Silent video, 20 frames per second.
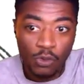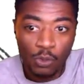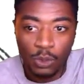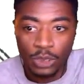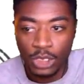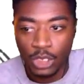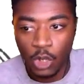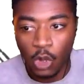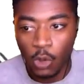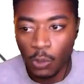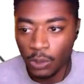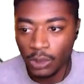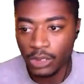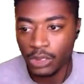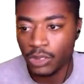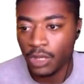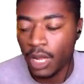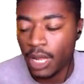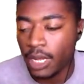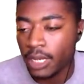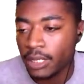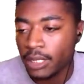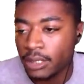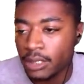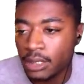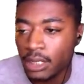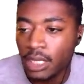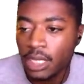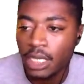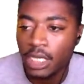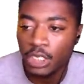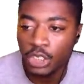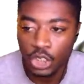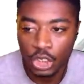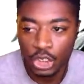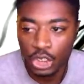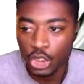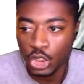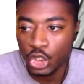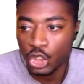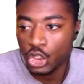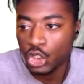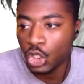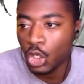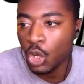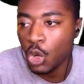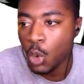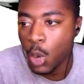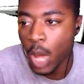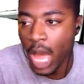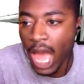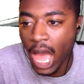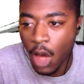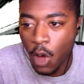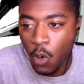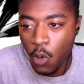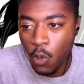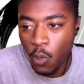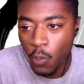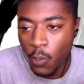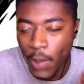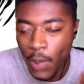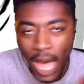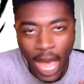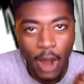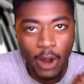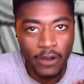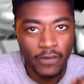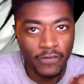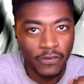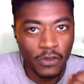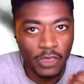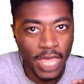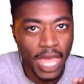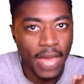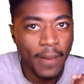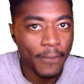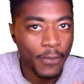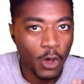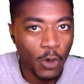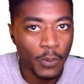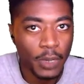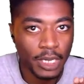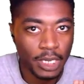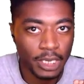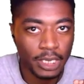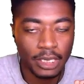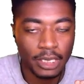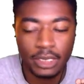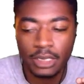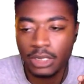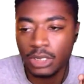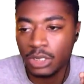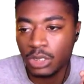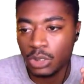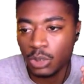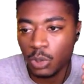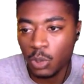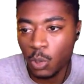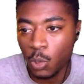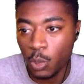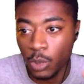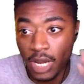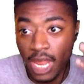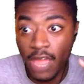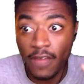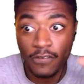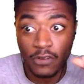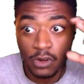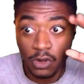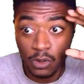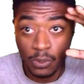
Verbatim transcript: when she opens her eyes, just to show how powerful that moment is whenever her